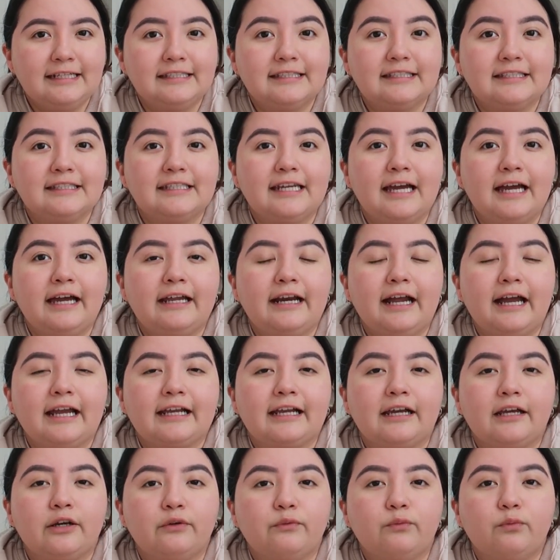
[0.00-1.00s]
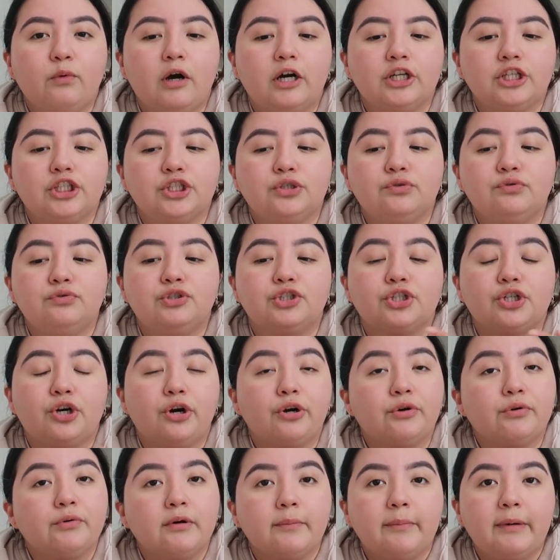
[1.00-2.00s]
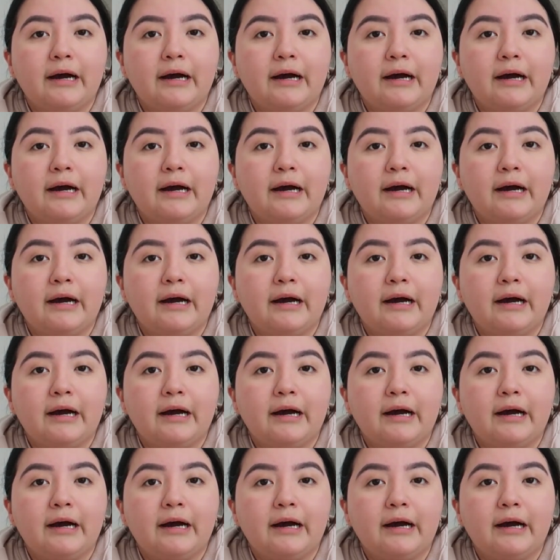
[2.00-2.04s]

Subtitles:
Instead, I kind of want to journal